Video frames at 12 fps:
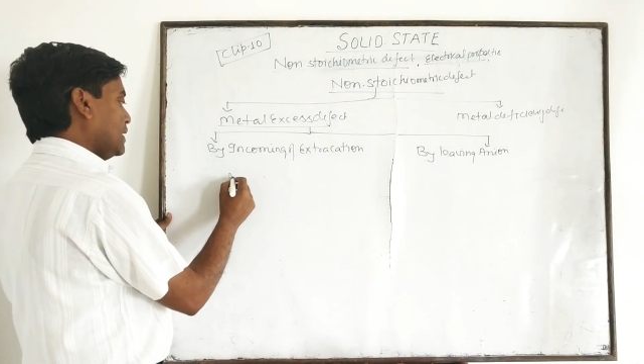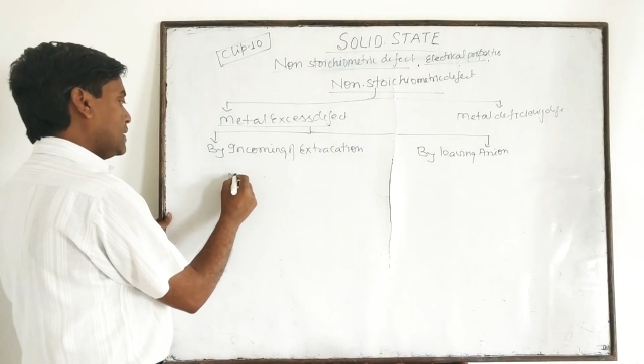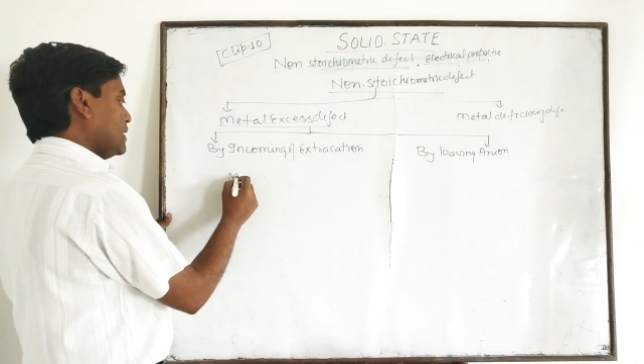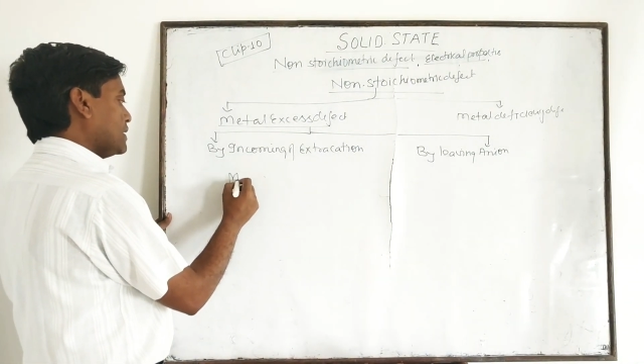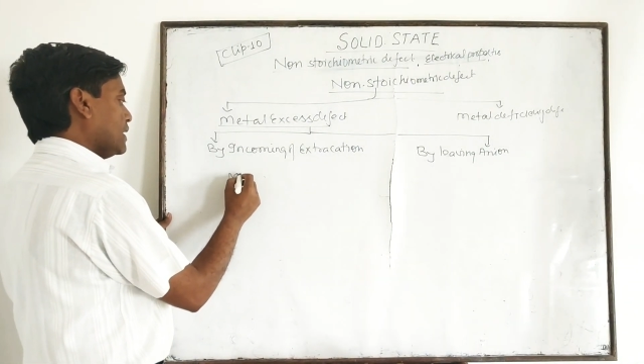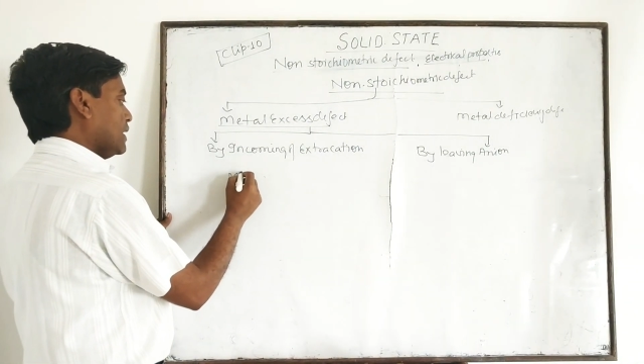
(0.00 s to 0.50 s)
is
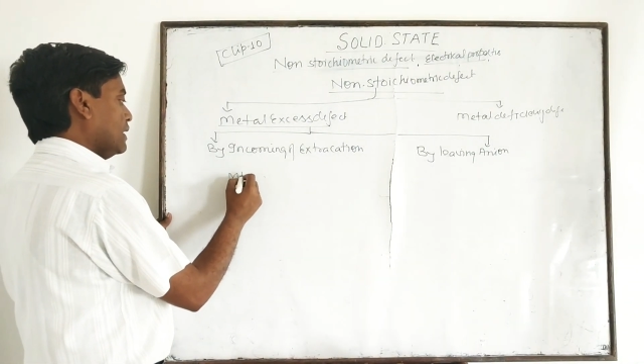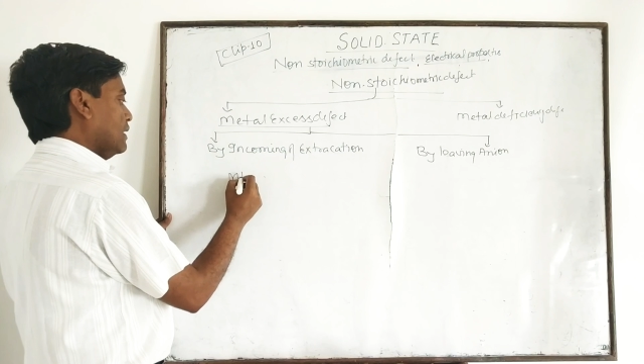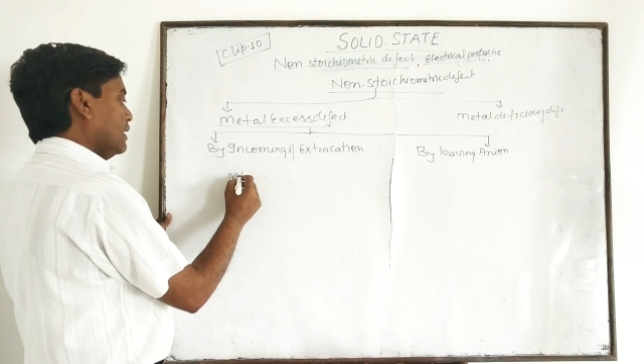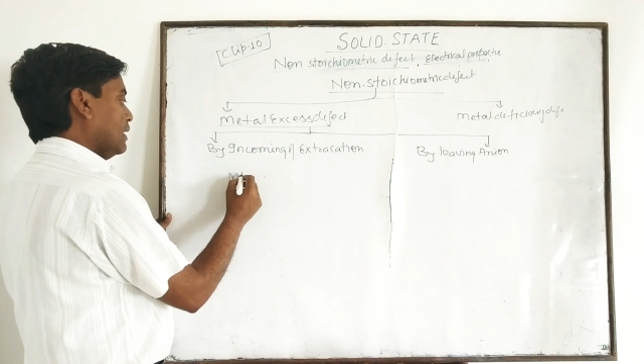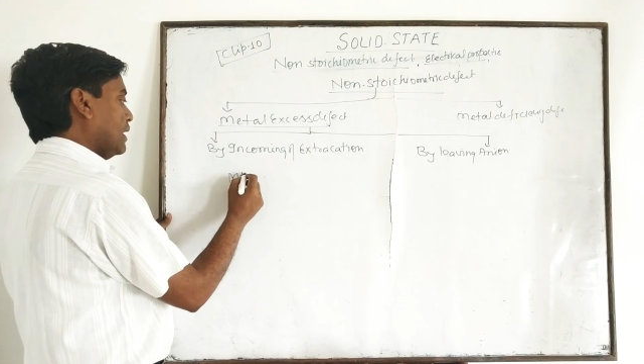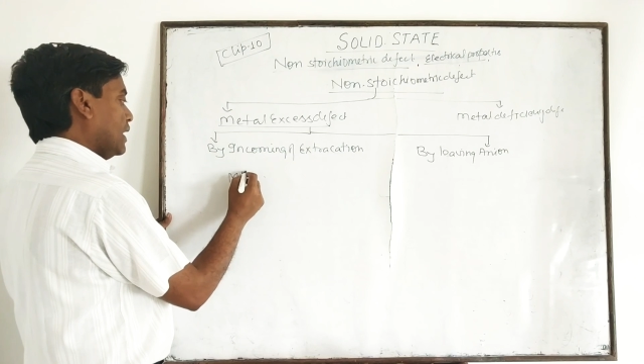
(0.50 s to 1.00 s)

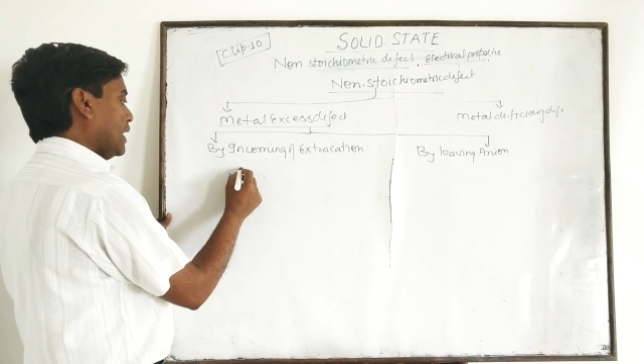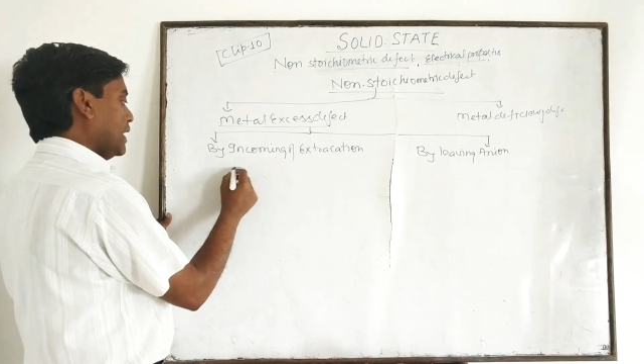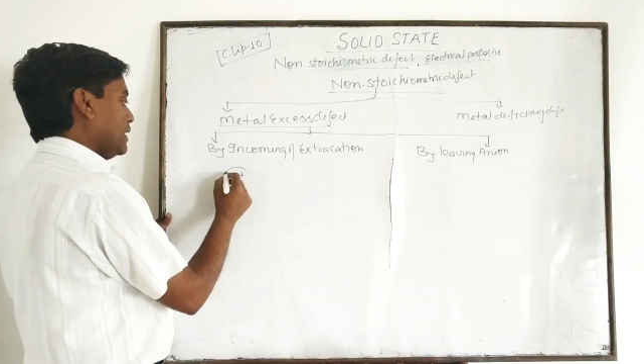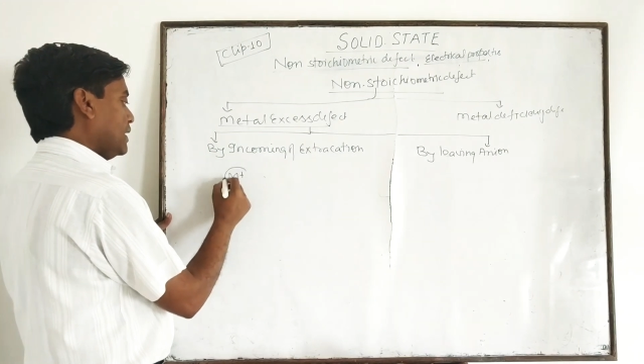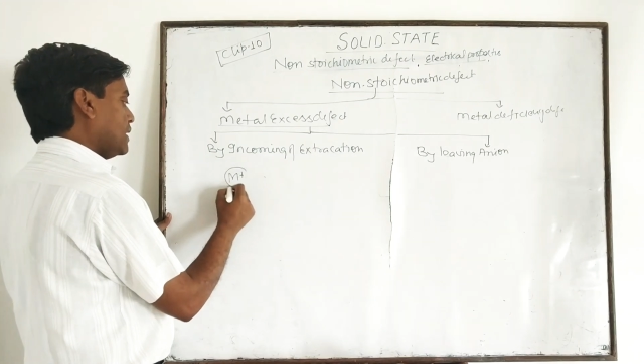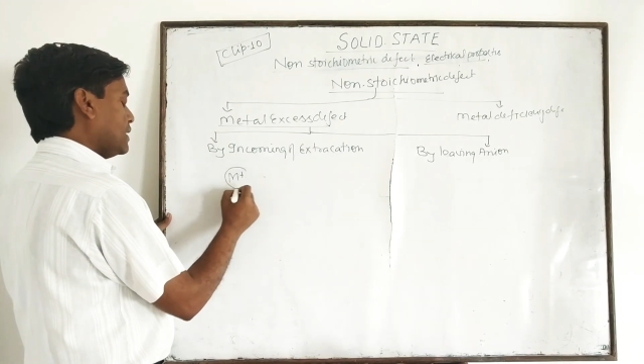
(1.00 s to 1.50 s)
a
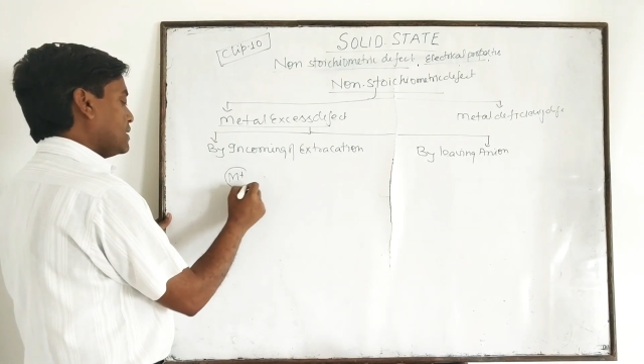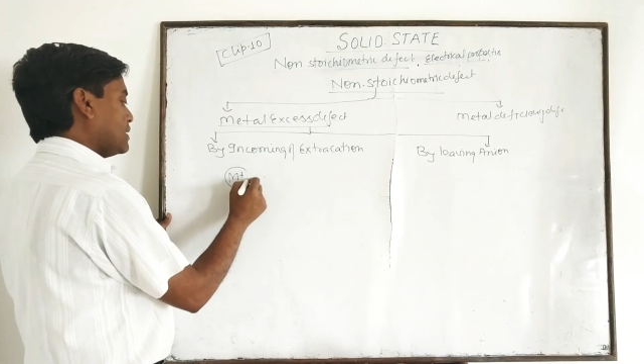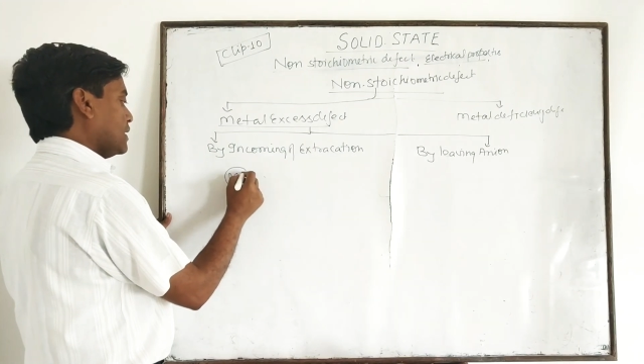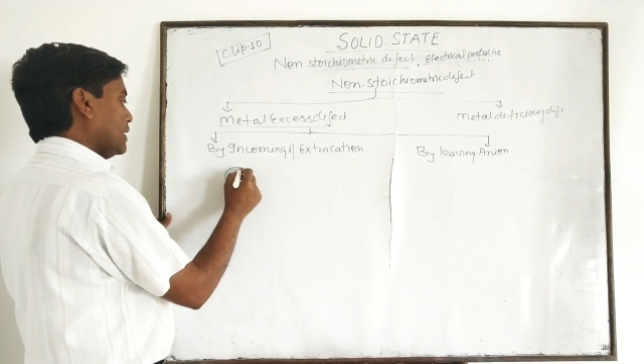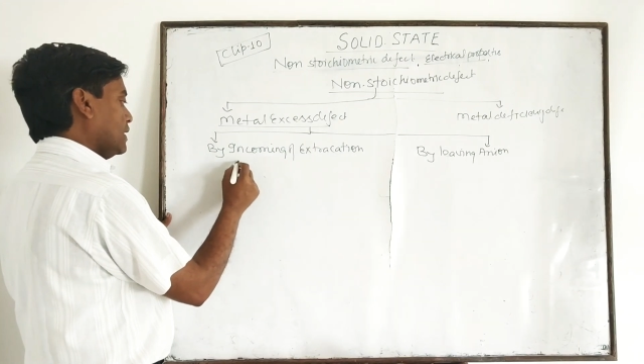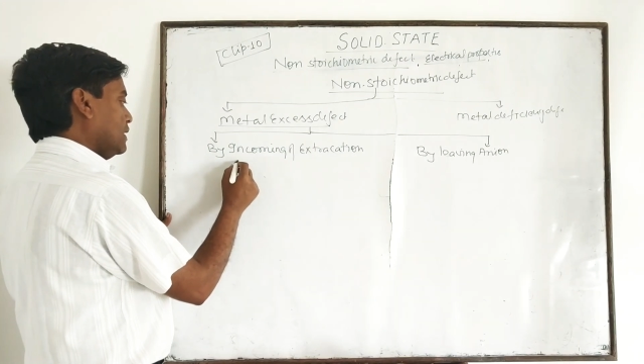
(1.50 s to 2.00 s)
ionic
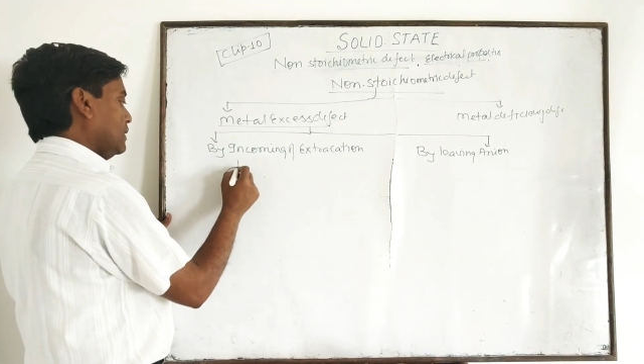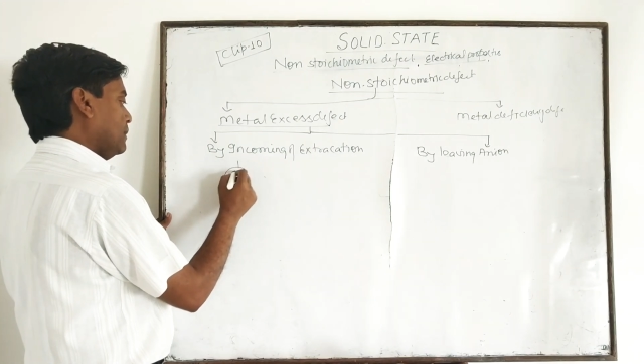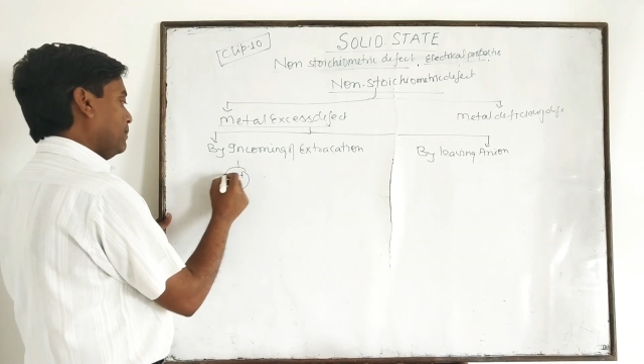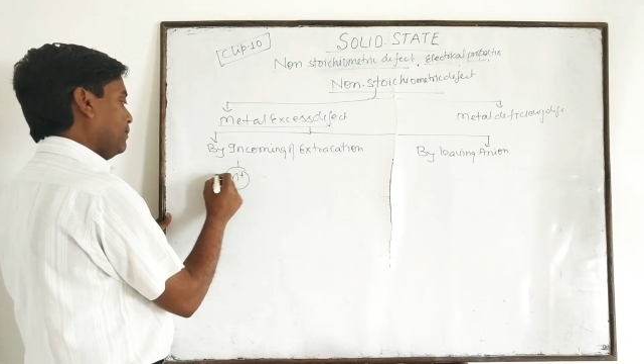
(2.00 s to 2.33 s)
crystal